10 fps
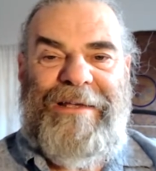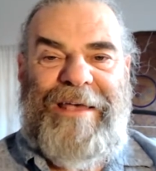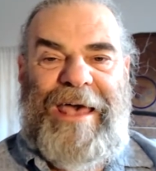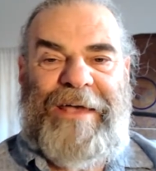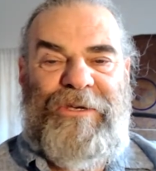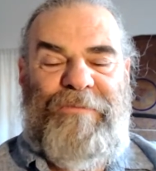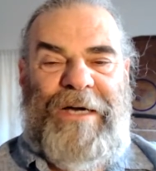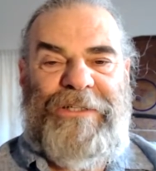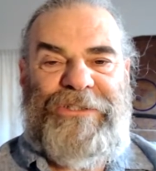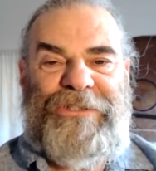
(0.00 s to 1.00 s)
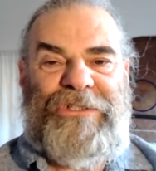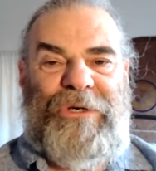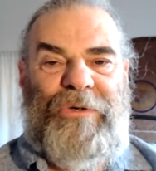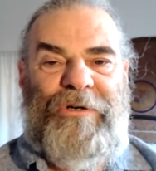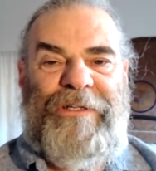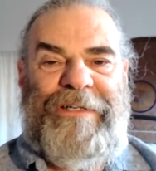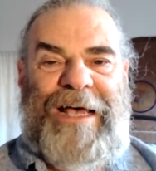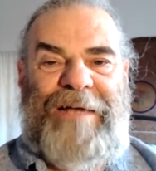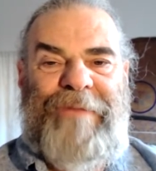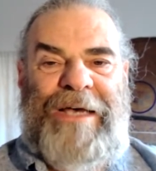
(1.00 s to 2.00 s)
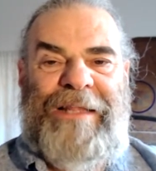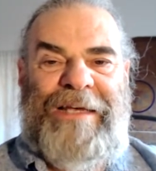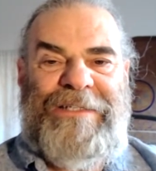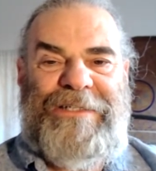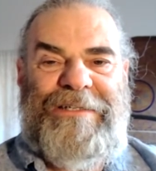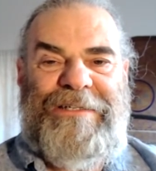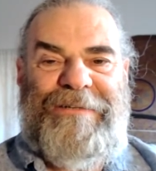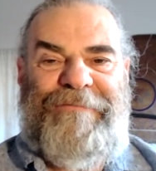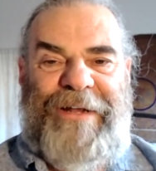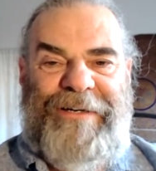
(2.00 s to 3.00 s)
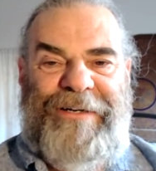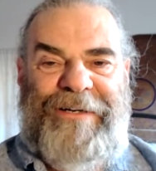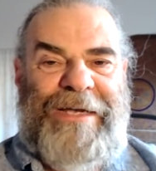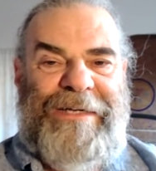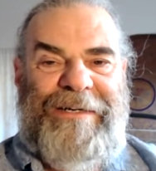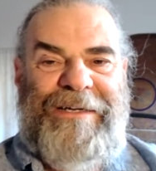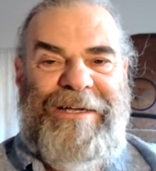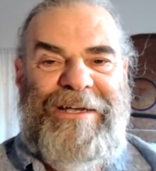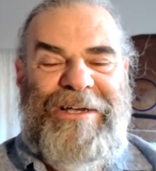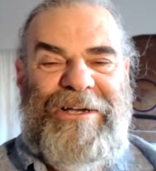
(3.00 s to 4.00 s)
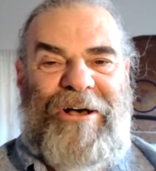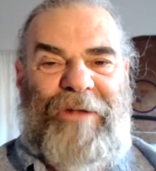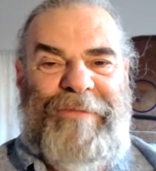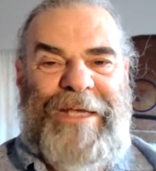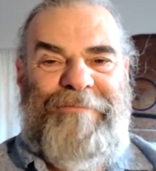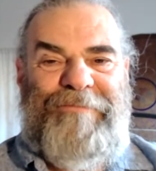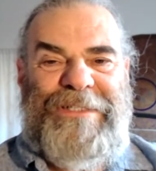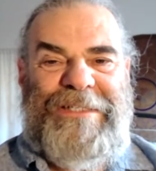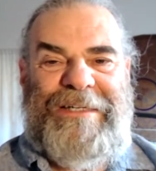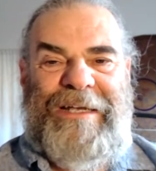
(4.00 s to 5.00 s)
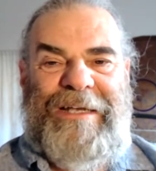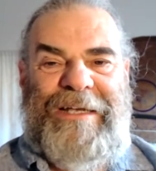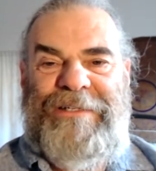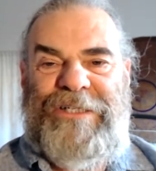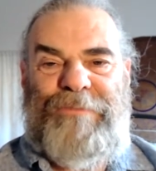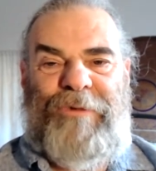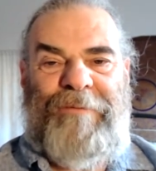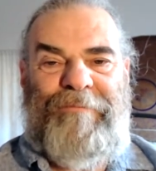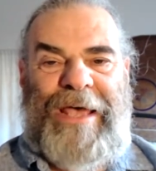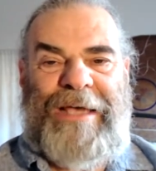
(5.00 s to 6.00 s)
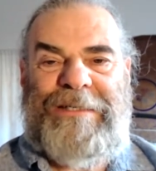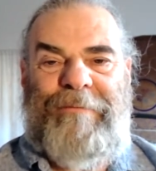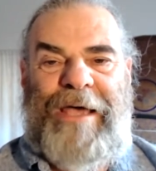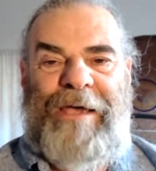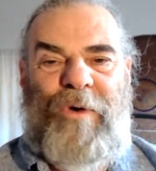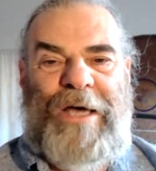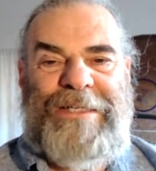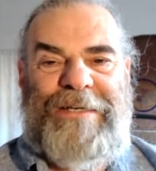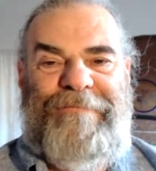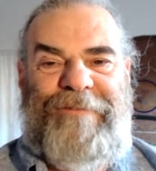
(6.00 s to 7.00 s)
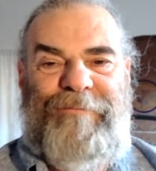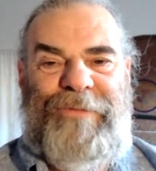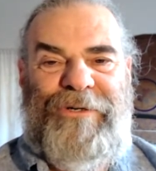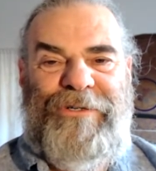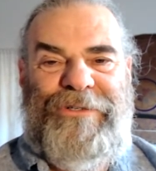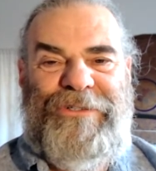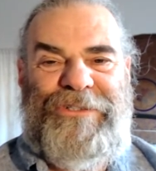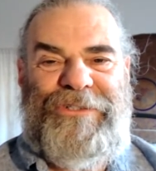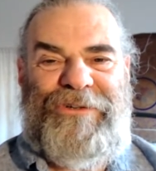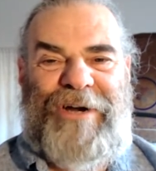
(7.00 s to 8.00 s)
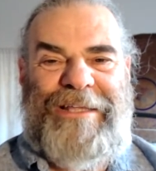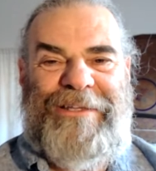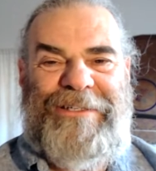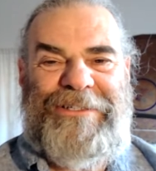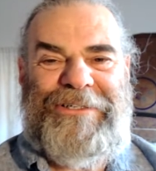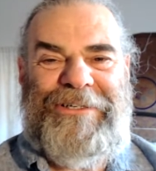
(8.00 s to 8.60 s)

acupuncture school and got my license, a friend of mine called me up and said, I just brought back some ayahuasca from Peru. You should try this.